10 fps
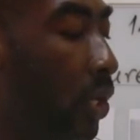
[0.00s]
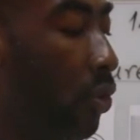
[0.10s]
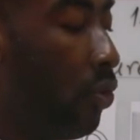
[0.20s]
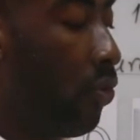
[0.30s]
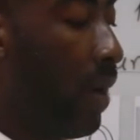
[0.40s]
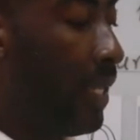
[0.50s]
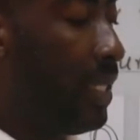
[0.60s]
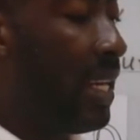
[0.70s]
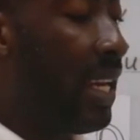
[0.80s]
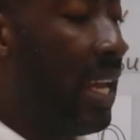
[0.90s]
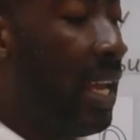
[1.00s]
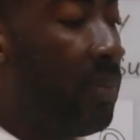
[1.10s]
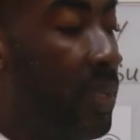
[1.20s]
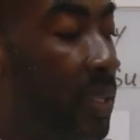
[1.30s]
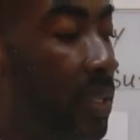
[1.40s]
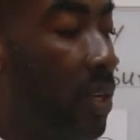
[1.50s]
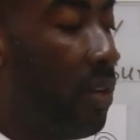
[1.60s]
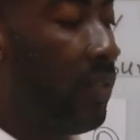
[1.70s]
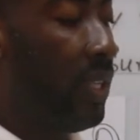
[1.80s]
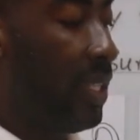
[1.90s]
you write the names
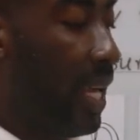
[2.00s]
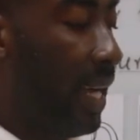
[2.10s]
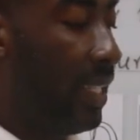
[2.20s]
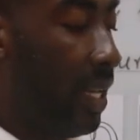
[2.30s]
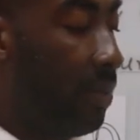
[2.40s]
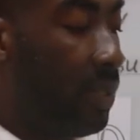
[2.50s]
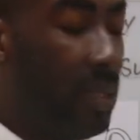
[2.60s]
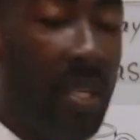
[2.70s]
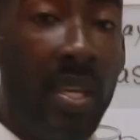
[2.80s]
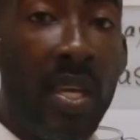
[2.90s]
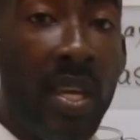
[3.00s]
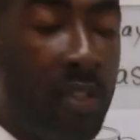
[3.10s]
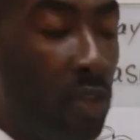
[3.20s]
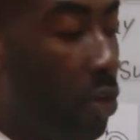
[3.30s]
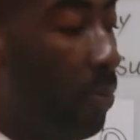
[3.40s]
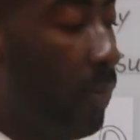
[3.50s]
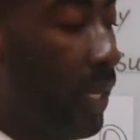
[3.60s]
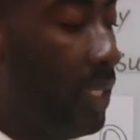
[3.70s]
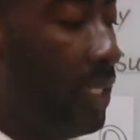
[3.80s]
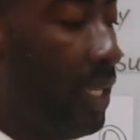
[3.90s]
of these items here to
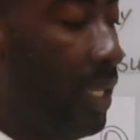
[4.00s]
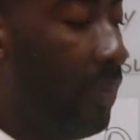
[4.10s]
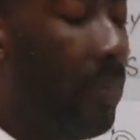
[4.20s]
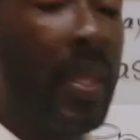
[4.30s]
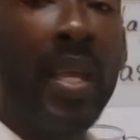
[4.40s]
complete the